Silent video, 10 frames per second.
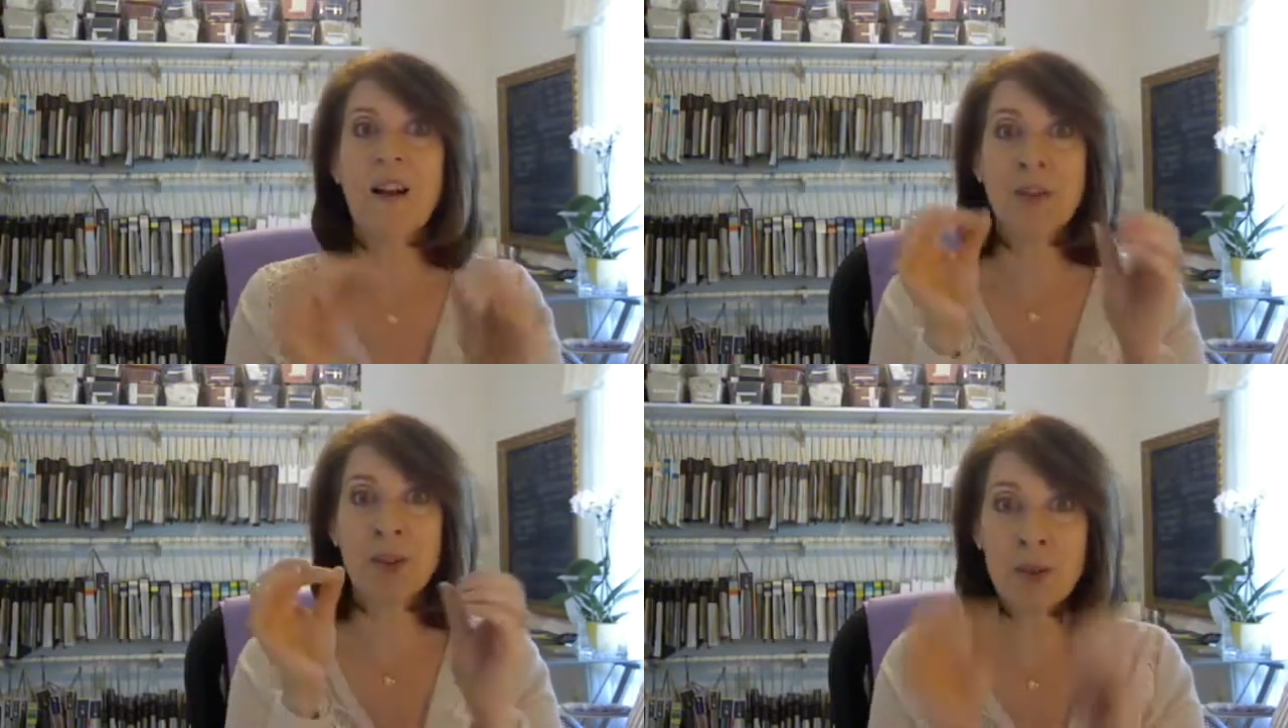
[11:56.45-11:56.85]

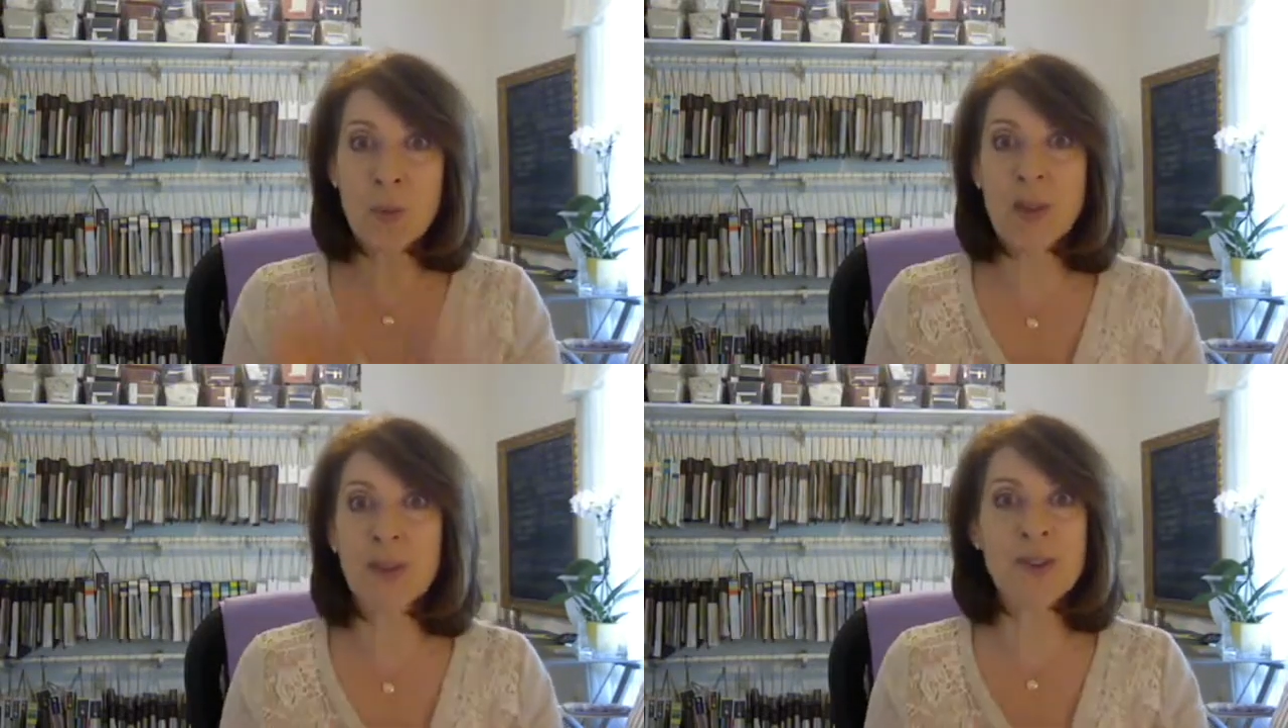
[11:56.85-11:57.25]
You
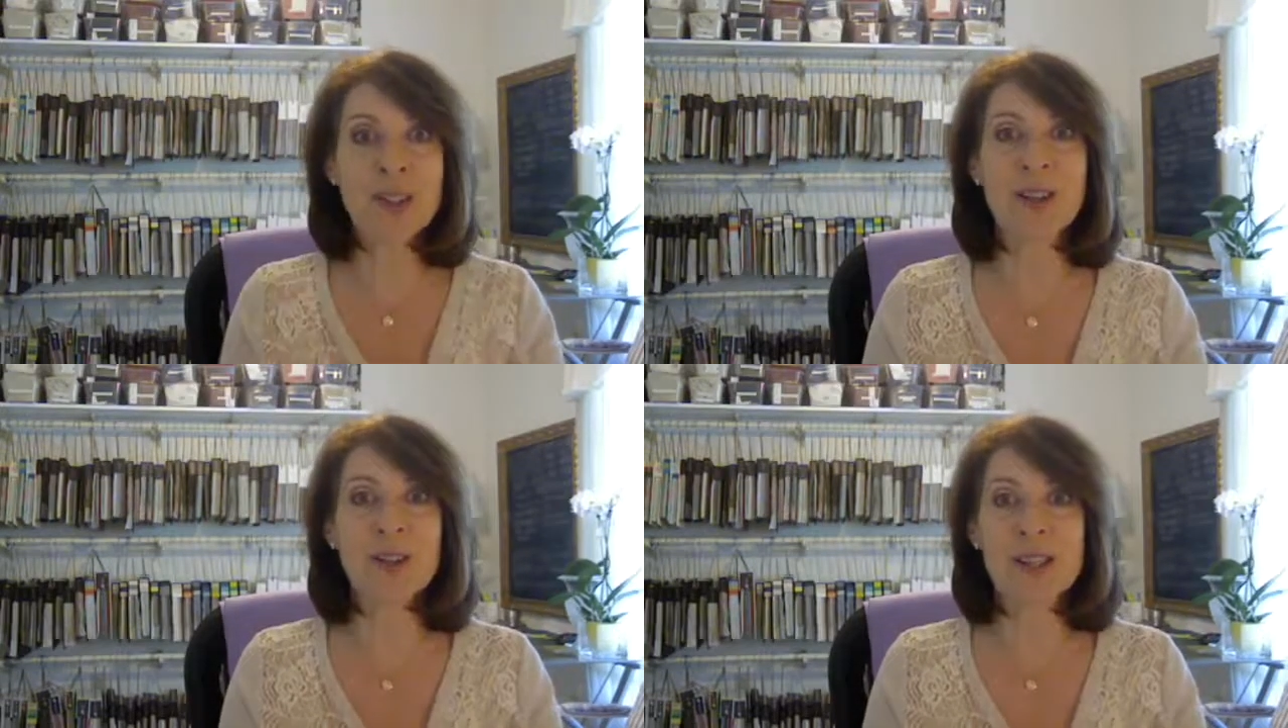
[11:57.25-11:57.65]
will see
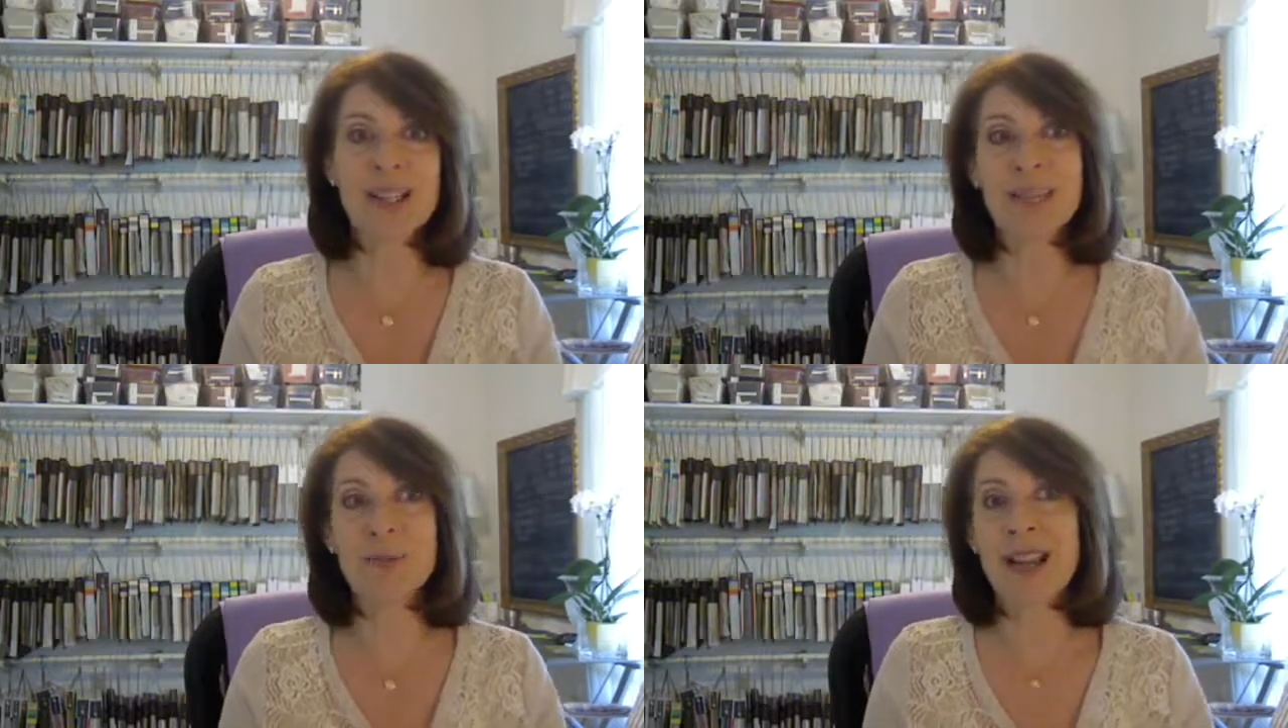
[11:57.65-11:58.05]
those
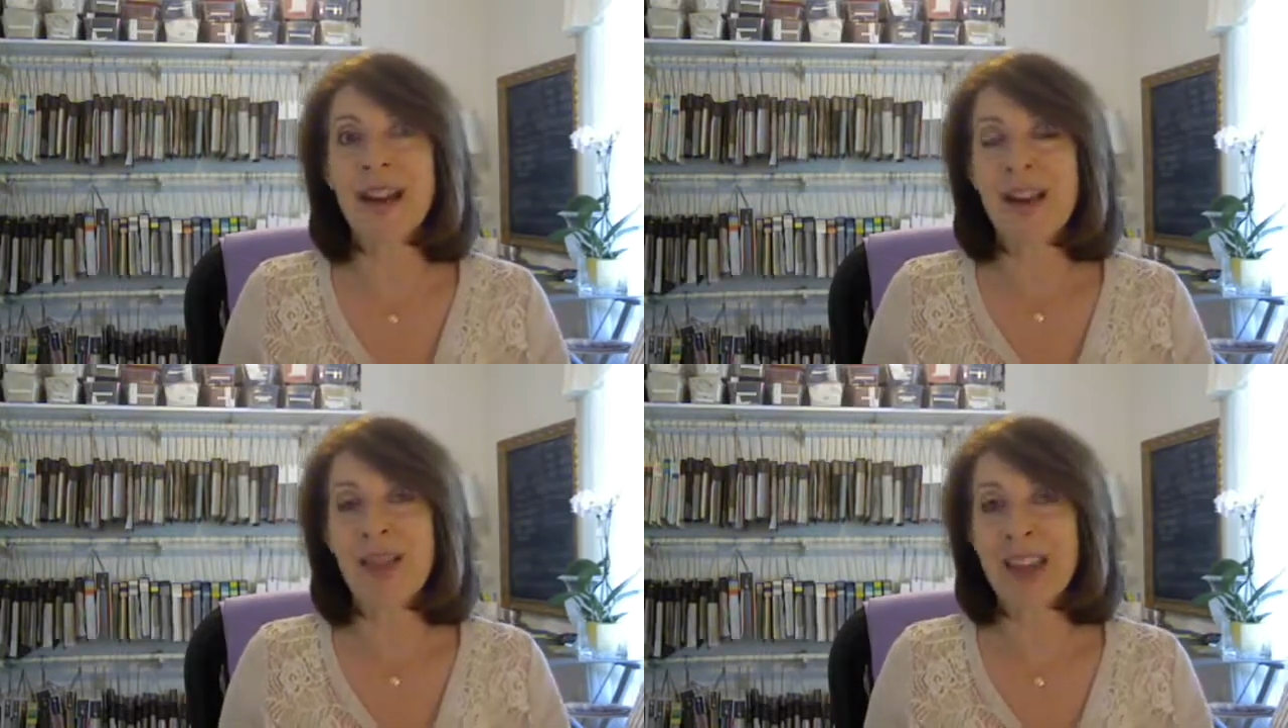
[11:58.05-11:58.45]
seams.
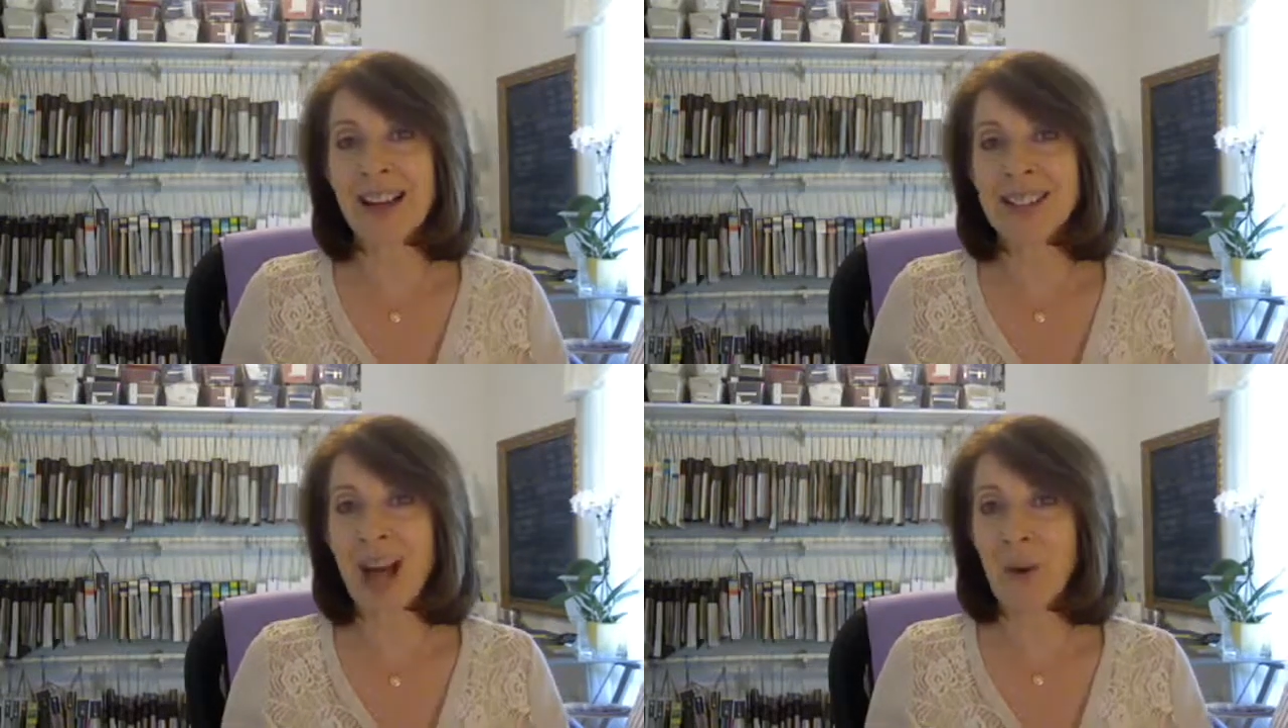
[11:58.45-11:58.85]

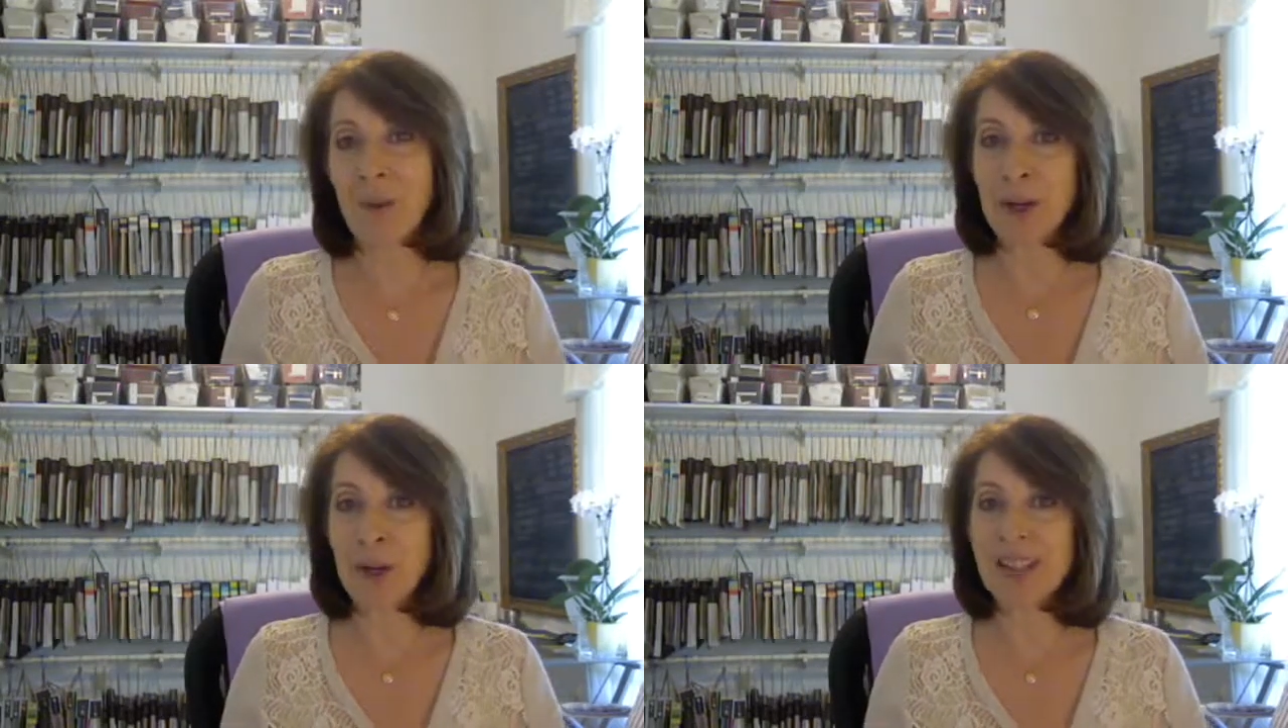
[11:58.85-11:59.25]
That's how a
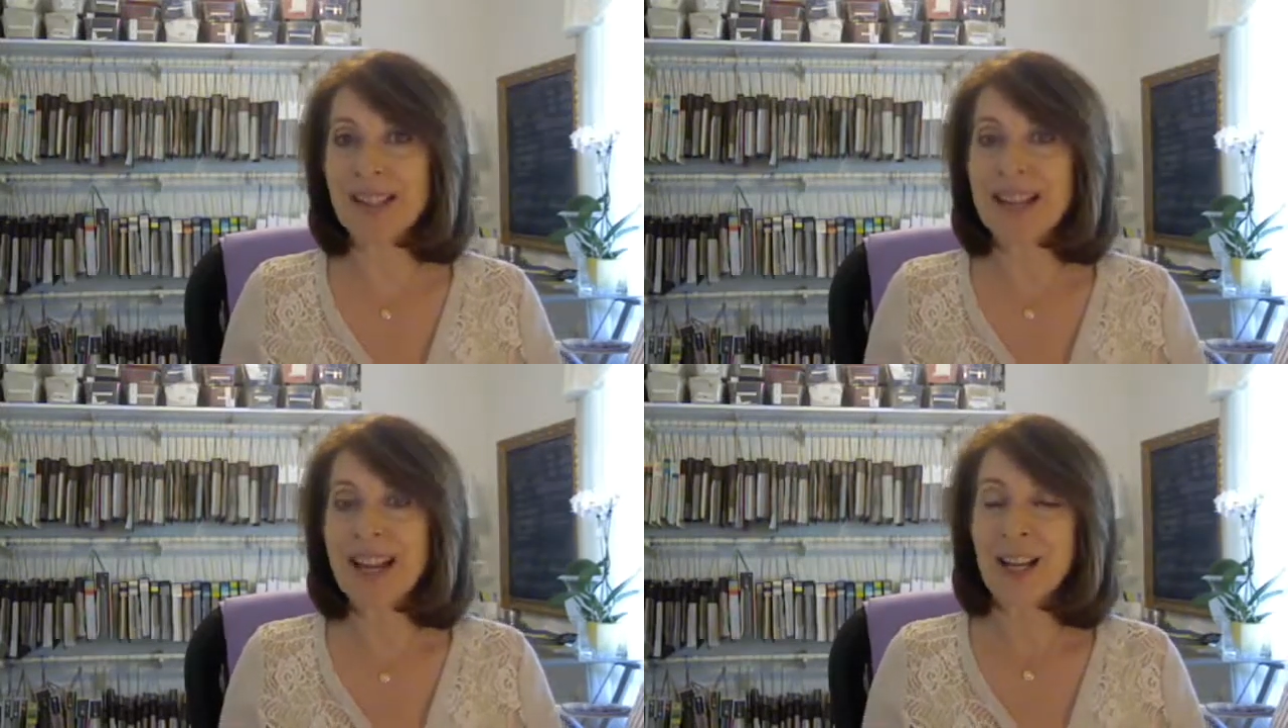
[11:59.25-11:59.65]

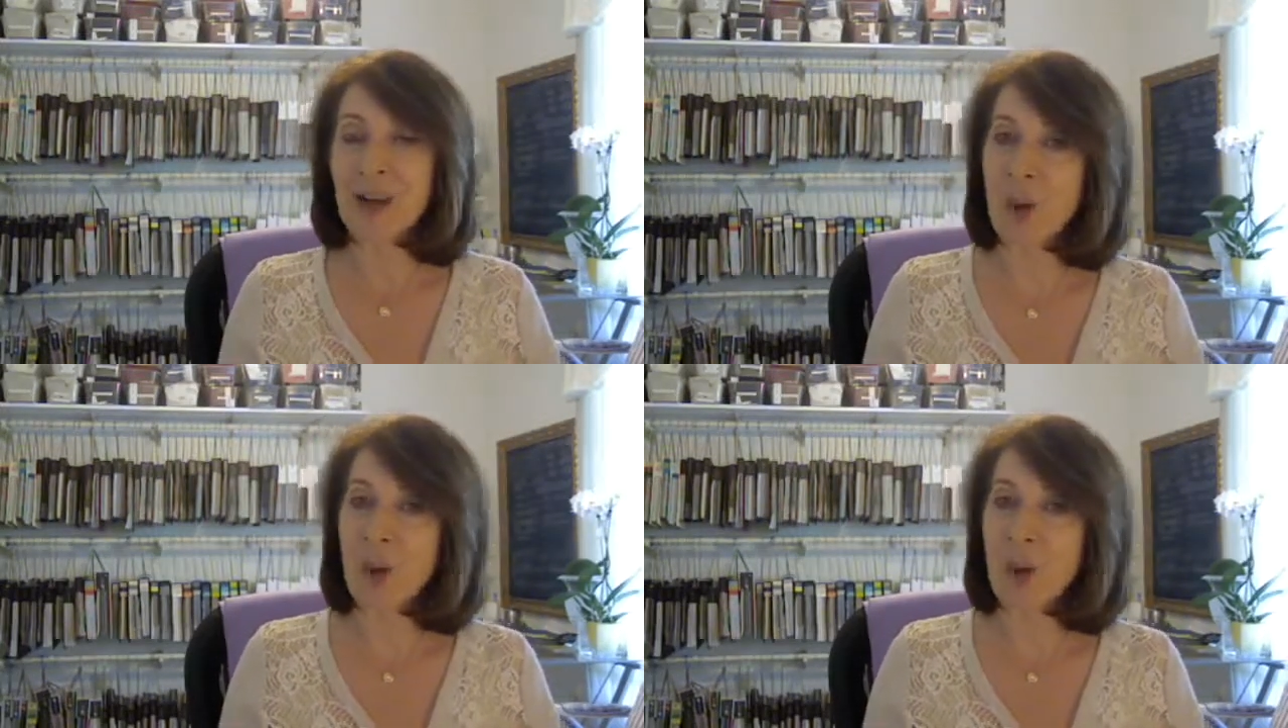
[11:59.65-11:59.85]
purist can